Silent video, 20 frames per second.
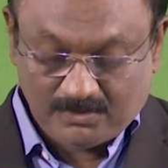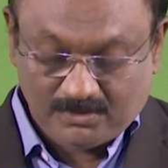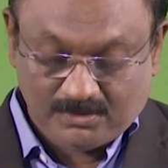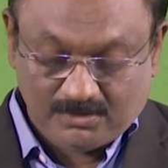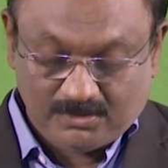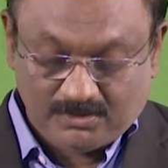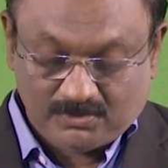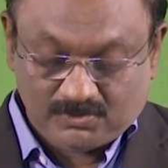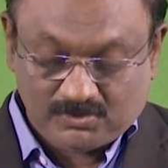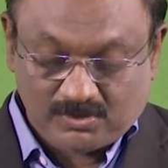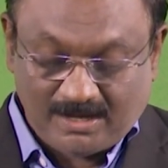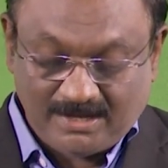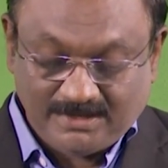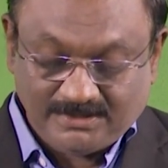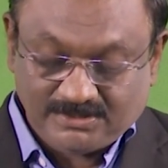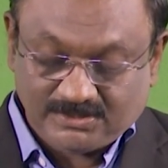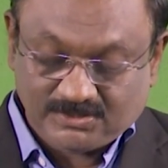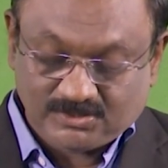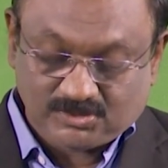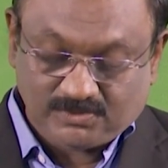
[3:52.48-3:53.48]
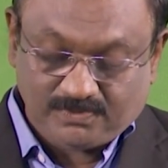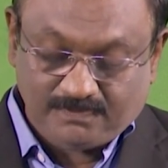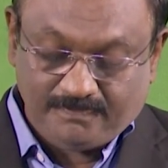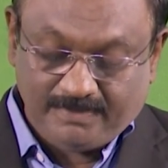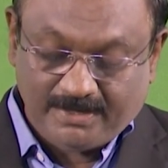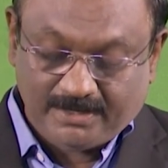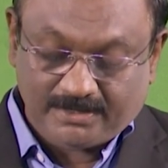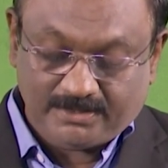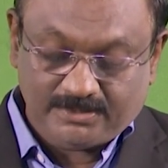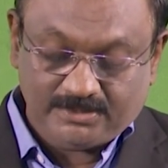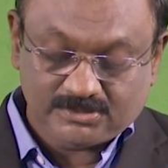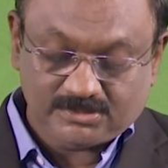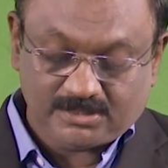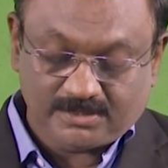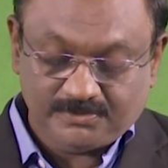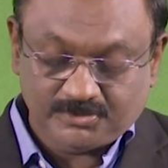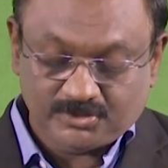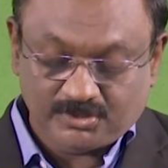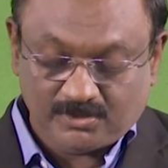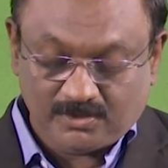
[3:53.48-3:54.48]
So, I will just make a
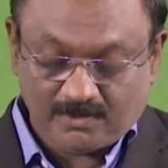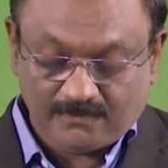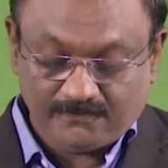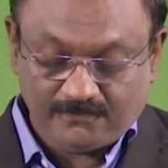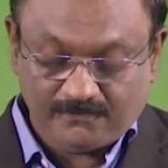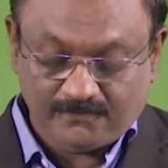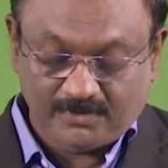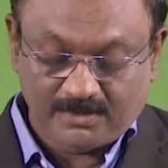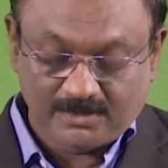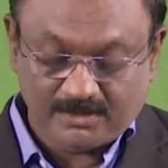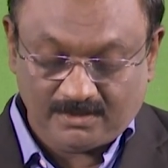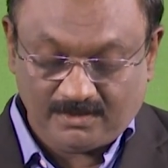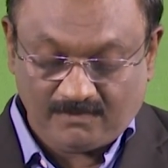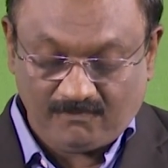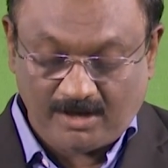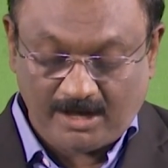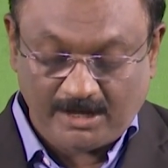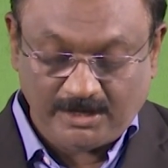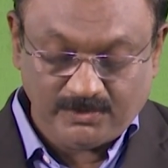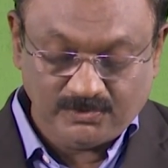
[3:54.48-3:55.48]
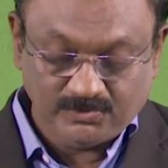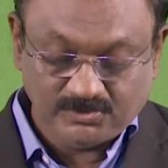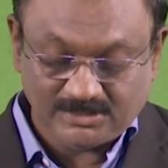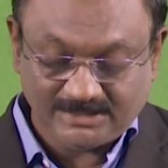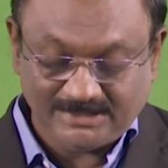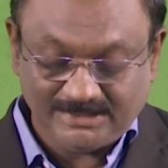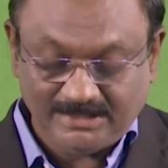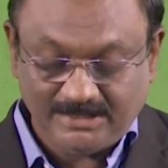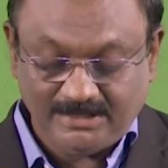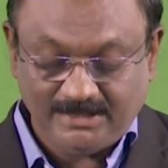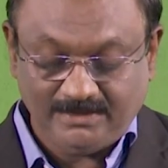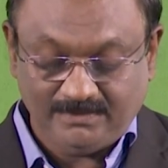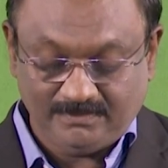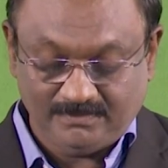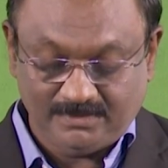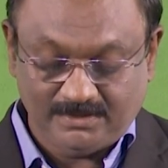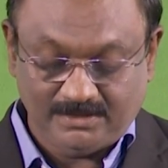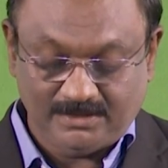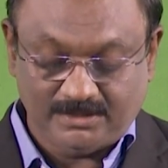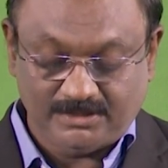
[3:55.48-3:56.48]
description of the values in the
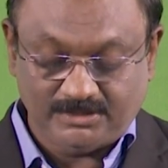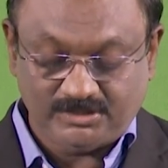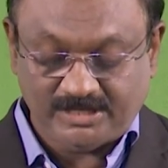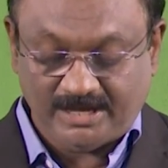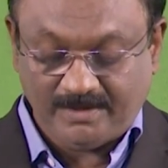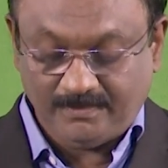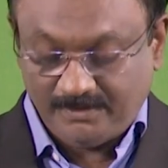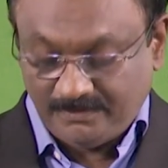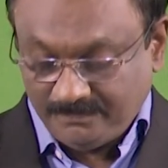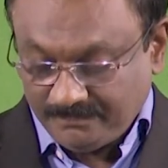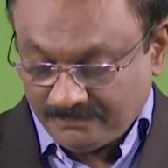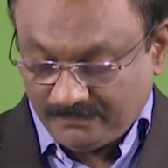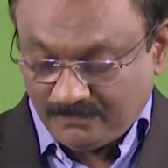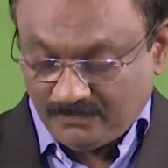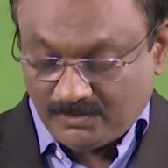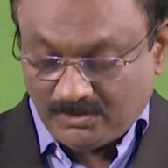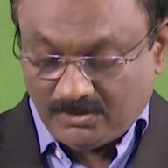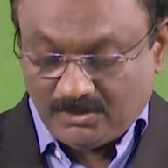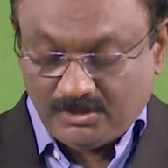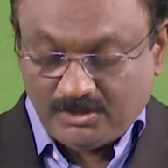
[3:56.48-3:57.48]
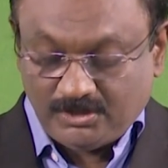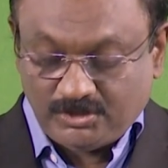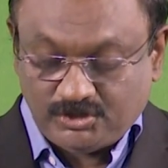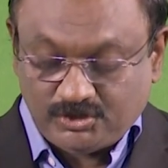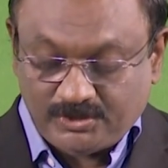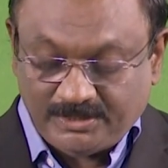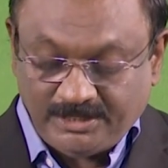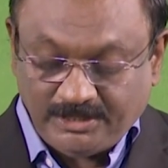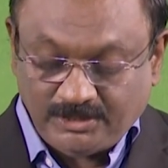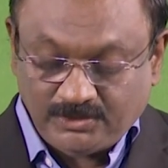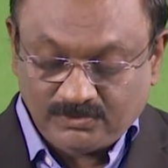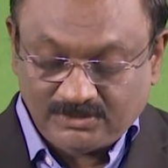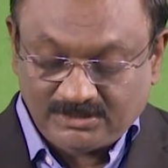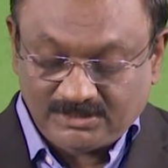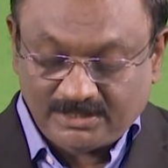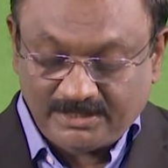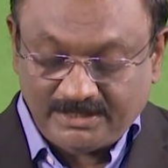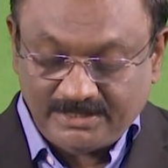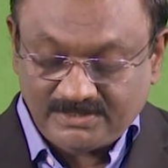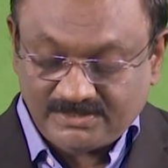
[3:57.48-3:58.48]
table. 20 to
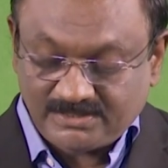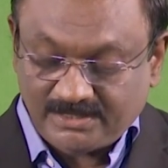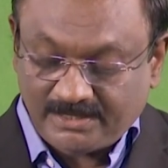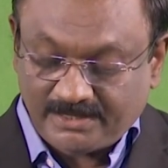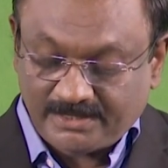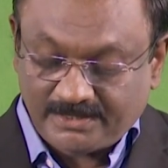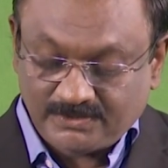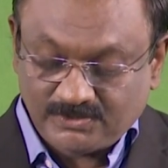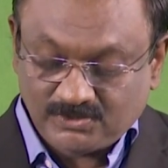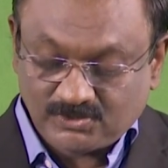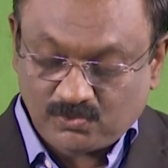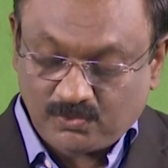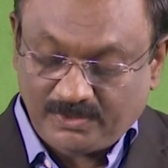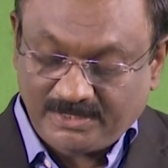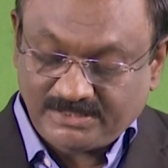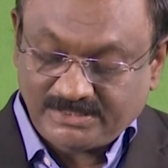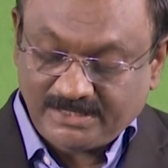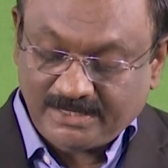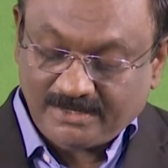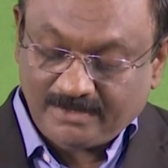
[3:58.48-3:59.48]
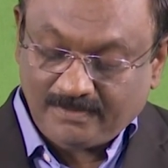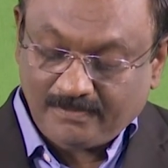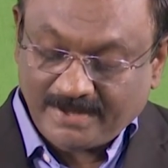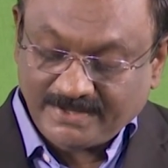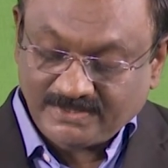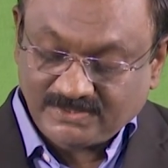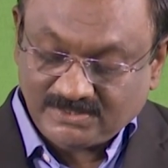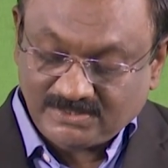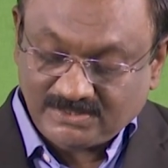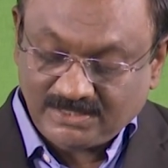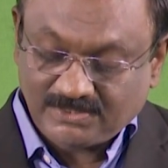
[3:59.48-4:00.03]
30 seconds were taken by 6